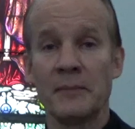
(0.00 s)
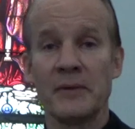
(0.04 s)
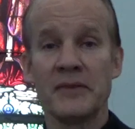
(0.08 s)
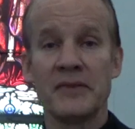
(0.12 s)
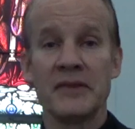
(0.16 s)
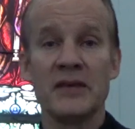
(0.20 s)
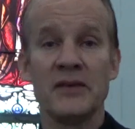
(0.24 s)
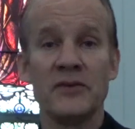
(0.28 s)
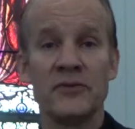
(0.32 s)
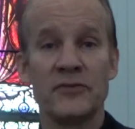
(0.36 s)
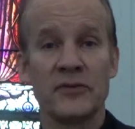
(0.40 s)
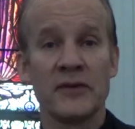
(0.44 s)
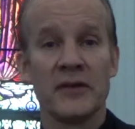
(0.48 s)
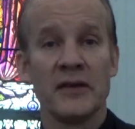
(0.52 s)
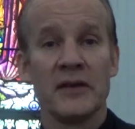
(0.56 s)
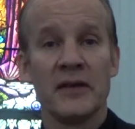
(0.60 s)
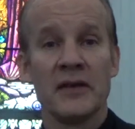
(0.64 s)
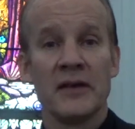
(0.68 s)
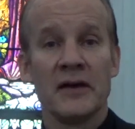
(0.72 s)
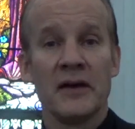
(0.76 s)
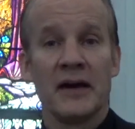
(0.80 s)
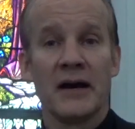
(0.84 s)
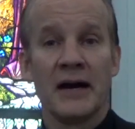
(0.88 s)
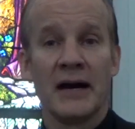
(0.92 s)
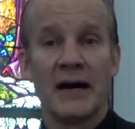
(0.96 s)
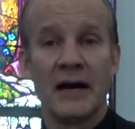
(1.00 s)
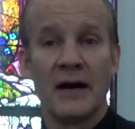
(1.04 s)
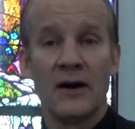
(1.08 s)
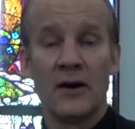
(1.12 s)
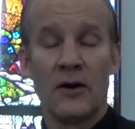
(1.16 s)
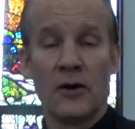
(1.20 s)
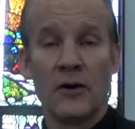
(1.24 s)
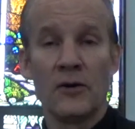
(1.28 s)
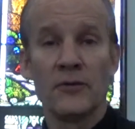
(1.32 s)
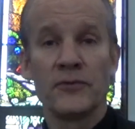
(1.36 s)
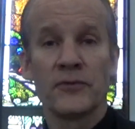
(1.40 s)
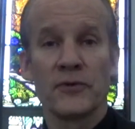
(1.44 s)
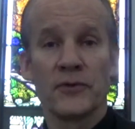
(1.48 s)
of these
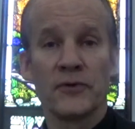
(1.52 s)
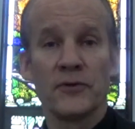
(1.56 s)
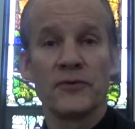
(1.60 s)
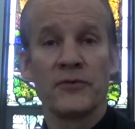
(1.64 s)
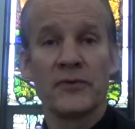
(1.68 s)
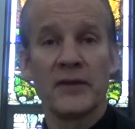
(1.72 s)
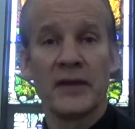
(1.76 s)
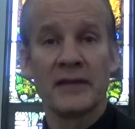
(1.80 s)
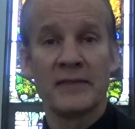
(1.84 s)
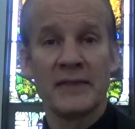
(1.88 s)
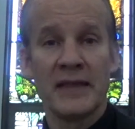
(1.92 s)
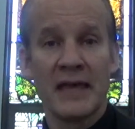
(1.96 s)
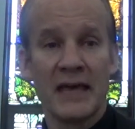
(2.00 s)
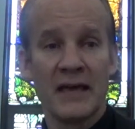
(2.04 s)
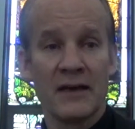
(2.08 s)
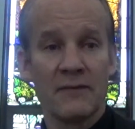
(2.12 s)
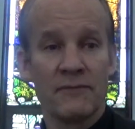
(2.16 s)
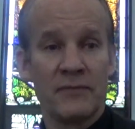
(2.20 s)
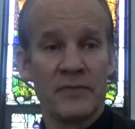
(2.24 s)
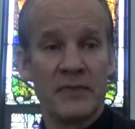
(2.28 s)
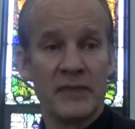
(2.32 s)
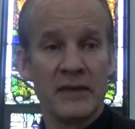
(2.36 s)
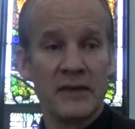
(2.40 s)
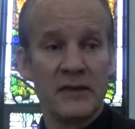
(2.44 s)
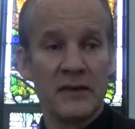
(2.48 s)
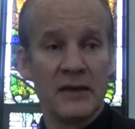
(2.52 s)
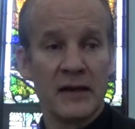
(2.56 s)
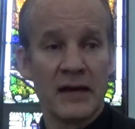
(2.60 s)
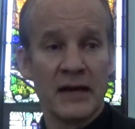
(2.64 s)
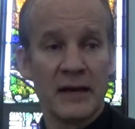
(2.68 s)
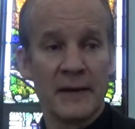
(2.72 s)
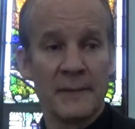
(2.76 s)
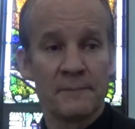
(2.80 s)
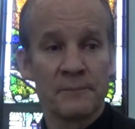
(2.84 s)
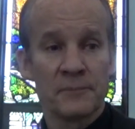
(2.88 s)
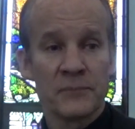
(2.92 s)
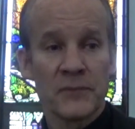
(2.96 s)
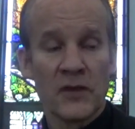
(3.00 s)
altars, and they have
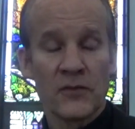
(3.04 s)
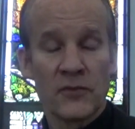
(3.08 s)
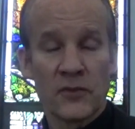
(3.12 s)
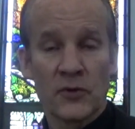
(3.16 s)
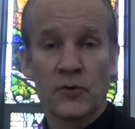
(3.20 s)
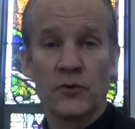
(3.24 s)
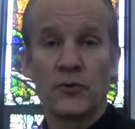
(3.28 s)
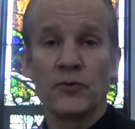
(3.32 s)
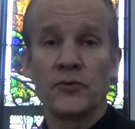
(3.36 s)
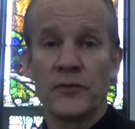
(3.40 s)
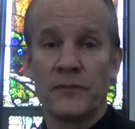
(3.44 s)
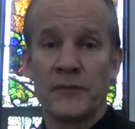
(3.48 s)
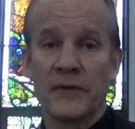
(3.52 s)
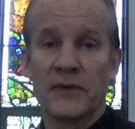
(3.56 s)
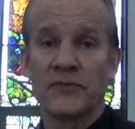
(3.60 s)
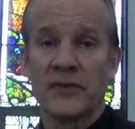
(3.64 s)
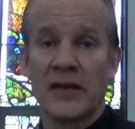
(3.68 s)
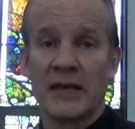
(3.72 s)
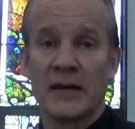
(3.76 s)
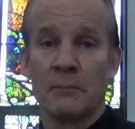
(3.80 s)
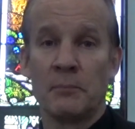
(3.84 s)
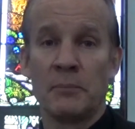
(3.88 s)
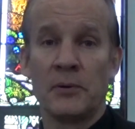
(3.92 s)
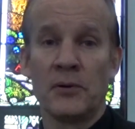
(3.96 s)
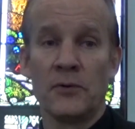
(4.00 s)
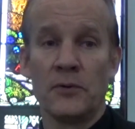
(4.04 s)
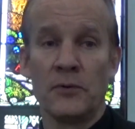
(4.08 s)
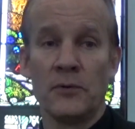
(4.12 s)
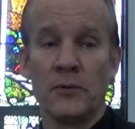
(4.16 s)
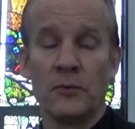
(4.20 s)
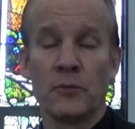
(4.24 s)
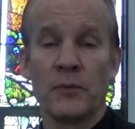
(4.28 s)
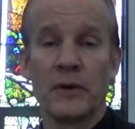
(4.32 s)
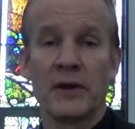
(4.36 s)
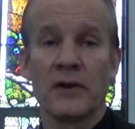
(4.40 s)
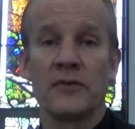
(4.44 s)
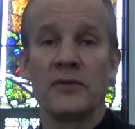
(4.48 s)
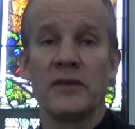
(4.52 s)
the crucifix on a pole
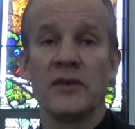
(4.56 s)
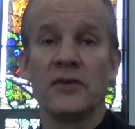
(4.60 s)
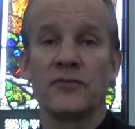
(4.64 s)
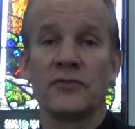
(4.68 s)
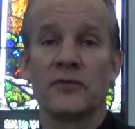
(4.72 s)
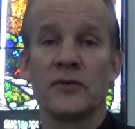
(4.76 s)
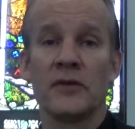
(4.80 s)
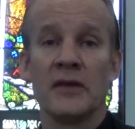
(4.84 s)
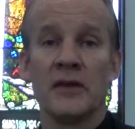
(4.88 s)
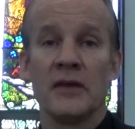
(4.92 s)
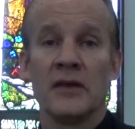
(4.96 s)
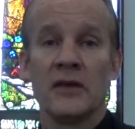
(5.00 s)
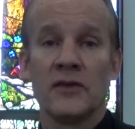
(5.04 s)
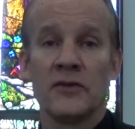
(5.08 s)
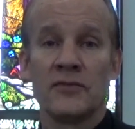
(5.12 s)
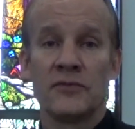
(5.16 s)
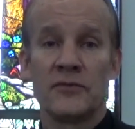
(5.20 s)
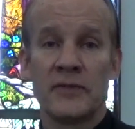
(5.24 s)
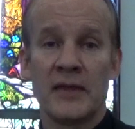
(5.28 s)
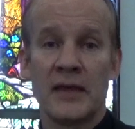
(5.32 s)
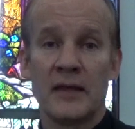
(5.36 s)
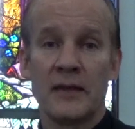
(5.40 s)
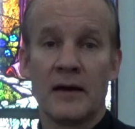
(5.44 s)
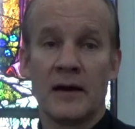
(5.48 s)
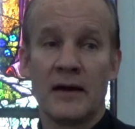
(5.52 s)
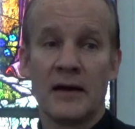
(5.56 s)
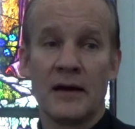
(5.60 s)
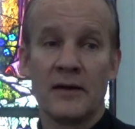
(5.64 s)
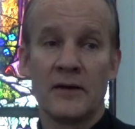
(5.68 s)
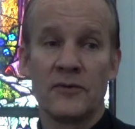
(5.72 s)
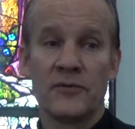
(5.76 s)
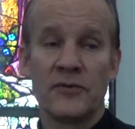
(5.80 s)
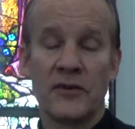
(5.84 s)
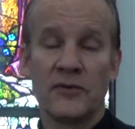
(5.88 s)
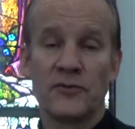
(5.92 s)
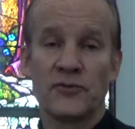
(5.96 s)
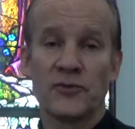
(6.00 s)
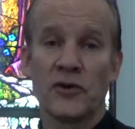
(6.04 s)
where these
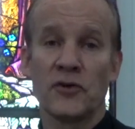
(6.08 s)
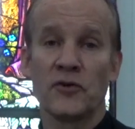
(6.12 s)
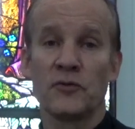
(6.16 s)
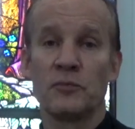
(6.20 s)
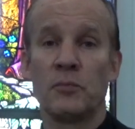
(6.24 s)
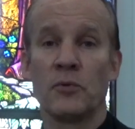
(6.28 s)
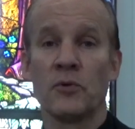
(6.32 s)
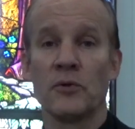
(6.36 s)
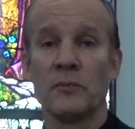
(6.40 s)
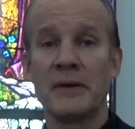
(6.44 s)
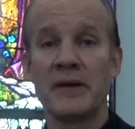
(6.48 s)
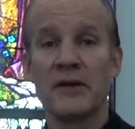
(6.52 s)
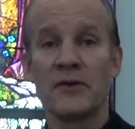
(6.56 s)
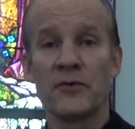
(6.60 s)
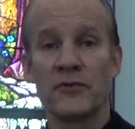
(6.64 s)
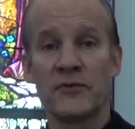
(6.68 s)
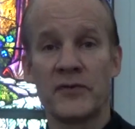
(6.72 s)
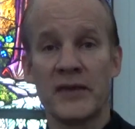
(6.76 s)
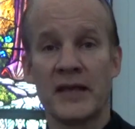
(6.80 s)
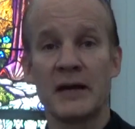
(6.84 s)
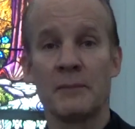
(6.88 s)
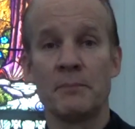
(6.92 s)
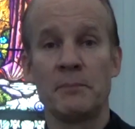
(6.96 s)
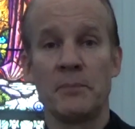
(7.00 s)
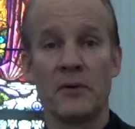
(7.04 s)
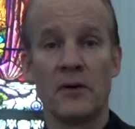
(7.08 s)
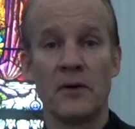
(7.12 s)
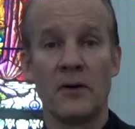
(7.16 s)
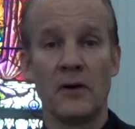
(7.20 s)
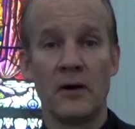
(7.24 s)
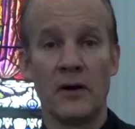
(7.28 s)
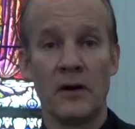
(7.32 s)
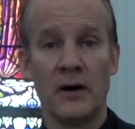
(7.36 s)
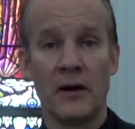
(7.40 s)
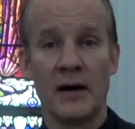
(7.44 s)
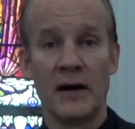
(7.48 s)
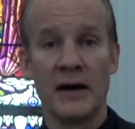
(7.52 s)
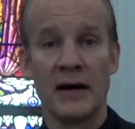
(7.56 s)
St. Charles Borromeo set up
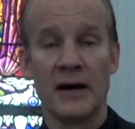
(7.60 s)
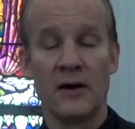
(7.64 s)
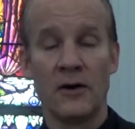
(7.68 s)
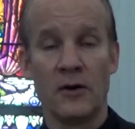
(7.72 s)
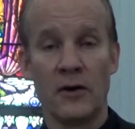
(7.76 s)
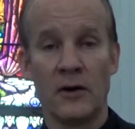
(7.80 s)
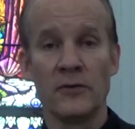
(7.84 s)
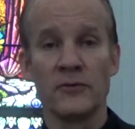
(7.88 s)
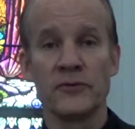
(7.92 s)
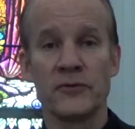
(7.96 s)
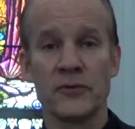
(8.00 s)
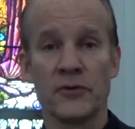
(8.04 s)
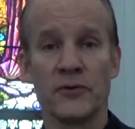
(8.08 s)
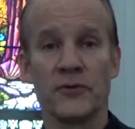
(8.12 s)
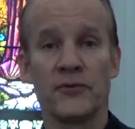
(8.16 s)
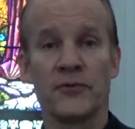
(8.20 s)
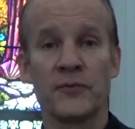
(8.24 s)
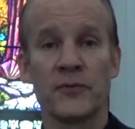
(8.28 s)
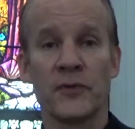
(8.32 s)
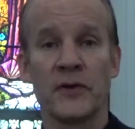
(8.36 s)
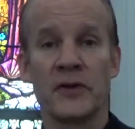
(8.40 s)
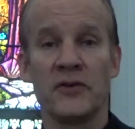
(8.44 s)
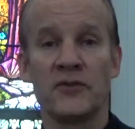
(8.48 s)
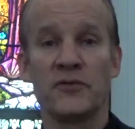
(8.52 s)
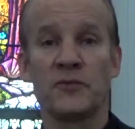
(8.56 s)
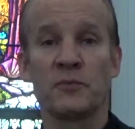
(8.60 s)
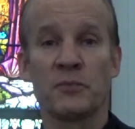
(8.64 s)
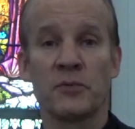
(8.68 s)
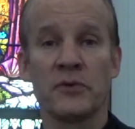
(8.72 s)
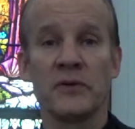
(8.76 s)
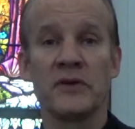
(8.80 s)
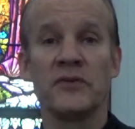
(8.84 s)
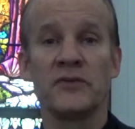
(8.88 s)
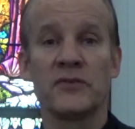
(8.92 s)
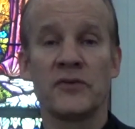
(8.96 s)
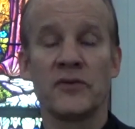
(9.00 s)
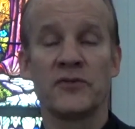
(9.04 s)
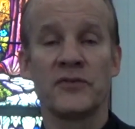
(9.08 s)
altars for his
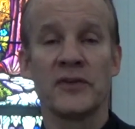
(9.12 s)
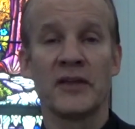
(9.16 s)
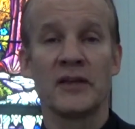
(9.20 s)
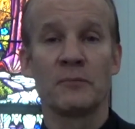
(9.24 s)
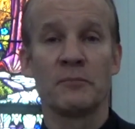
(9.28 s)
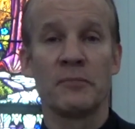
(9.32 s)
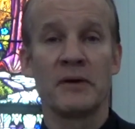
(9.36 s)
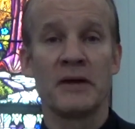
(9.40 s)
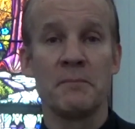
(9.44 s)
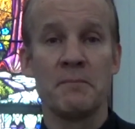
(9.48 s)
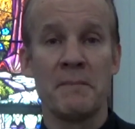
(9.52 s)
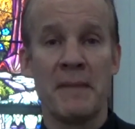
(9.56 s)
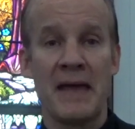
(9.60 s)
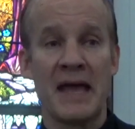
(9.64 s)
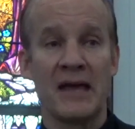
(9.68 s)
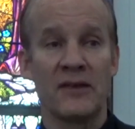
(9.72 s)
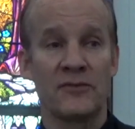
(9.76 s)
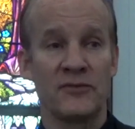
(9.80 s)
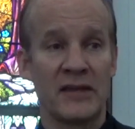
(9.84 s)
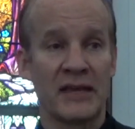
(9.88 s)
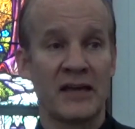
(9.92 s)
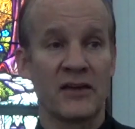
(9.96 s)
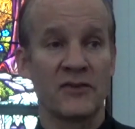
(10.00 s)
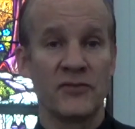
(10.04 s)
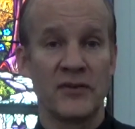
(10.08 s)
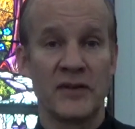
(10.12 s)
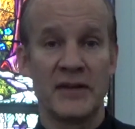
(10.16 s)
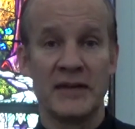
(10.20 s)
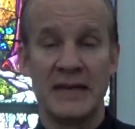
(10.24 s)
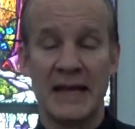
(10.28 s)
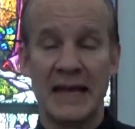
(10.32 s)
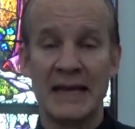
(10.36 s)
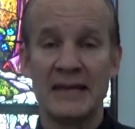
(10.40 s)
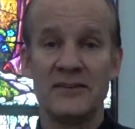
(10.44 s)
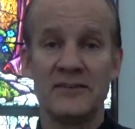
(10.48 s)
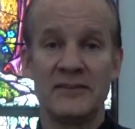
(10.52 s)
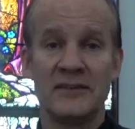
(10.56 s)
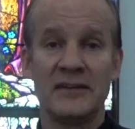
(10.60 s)
priests to celebrate Mass. Like I said,
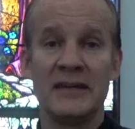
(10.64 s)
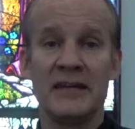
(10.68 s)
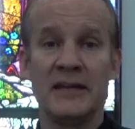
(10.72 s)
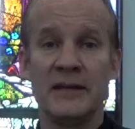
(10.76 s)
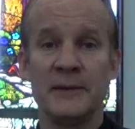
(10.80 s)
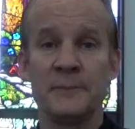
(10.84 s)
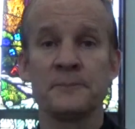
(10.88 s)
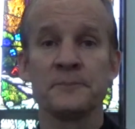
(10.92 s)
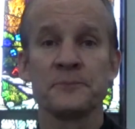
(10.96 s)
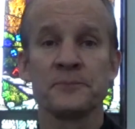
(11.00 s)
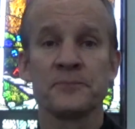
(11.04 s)
19